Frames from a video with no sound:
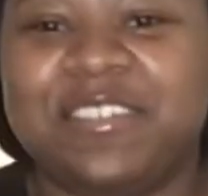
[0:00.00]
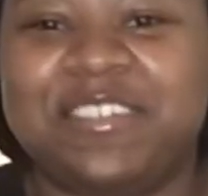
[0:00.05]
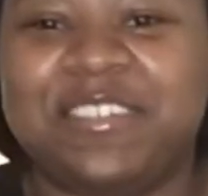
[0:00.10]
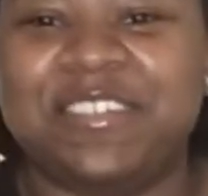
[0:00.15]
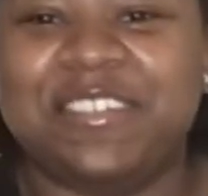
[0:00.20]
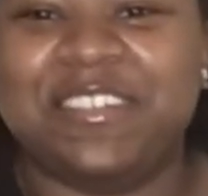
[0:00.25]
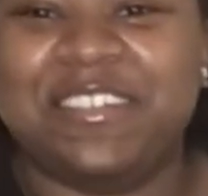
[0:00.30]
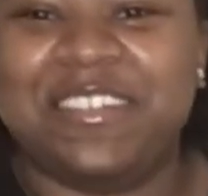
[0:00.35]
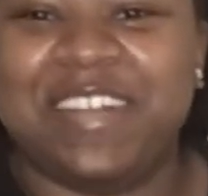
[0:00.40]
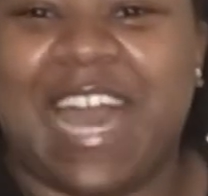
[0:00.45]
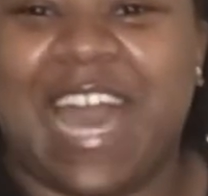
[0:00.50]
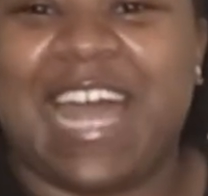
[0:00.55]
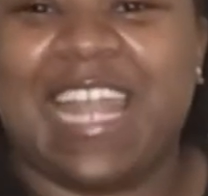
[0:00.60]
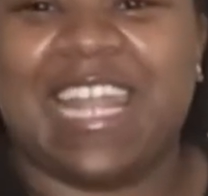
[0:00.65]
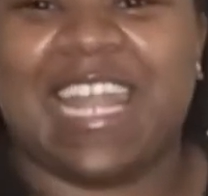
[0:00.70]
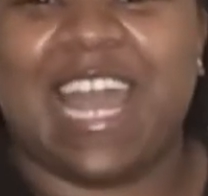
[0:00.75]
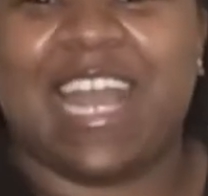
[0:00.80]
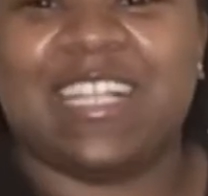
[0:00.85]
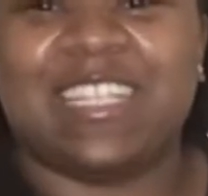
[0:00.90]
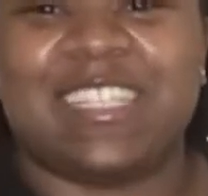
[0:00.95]
I
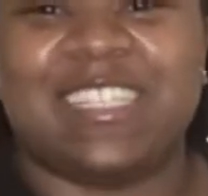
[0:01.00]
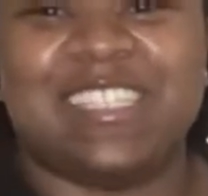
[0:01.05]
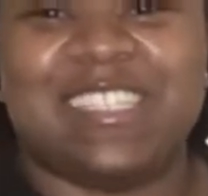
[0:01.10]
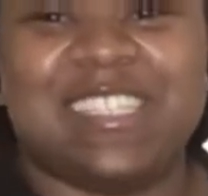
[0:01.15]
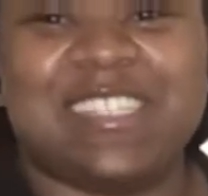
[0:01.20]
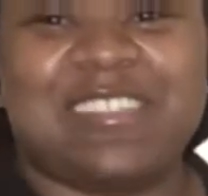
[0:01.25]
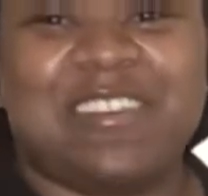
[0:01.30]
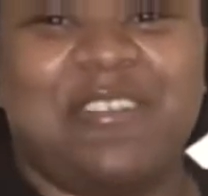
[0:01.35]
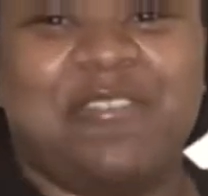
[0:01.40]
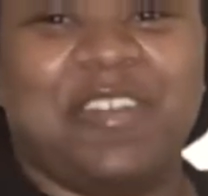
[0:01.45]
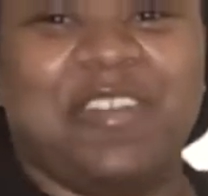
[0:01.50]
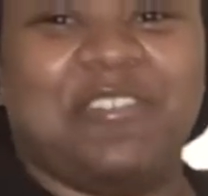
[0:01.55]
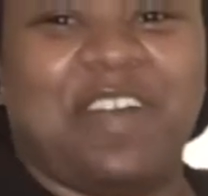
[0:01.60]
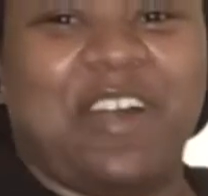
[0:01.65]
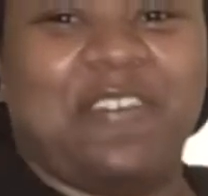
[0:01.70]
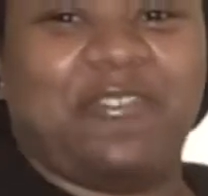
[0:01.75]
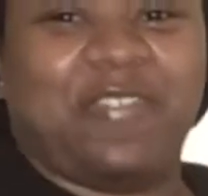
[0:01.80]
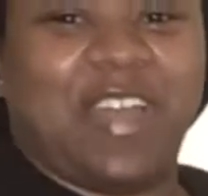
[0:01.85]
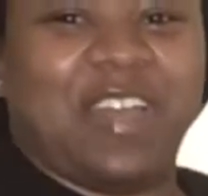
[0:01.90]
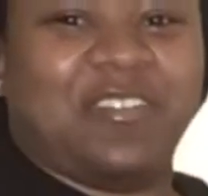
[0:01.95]
like this. This is going to be
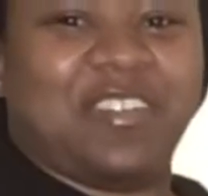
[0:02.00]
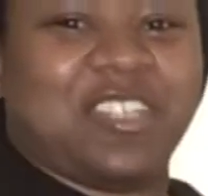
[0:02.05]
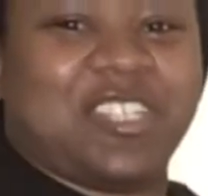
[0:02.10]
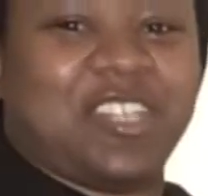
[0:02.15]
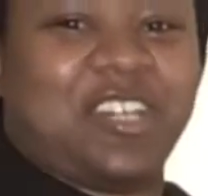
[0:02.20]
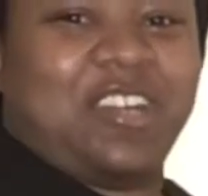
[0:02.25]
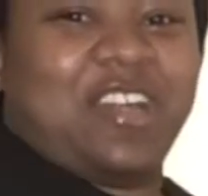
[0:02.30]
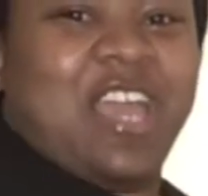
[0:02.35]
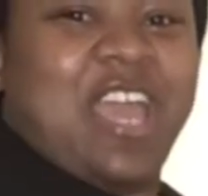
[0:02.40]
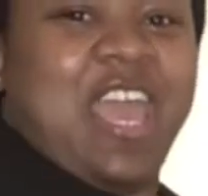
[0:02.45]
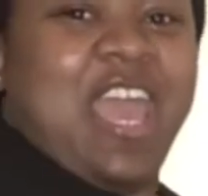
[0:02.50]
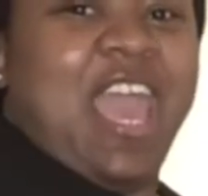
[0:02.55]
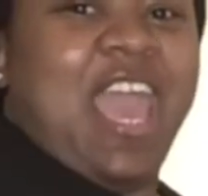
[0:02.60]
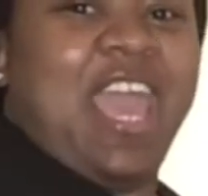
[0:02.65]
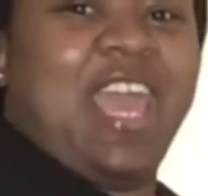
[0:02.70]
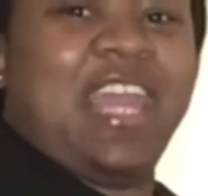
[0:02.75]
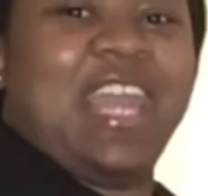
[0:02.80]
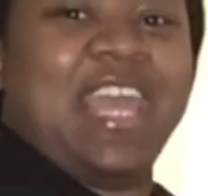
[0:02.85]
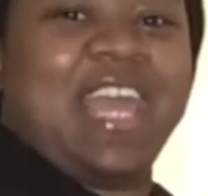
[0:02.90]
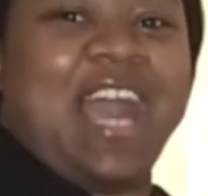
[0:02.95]
my favorite shirt.
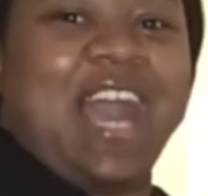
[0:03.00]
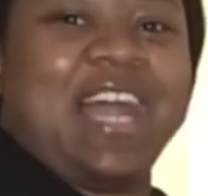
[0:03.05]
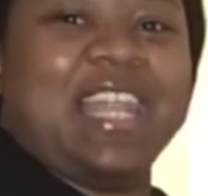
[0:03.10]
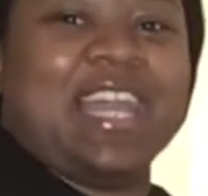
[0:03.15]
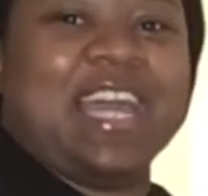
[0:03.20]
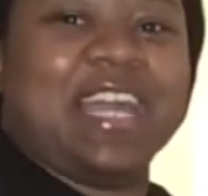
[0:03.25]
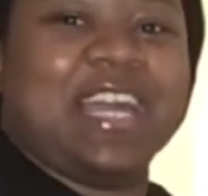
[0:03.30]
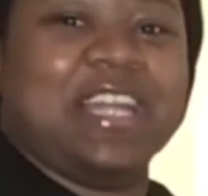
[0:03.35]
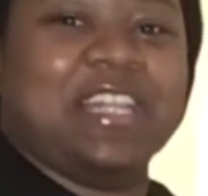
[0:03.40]
And it got, like, a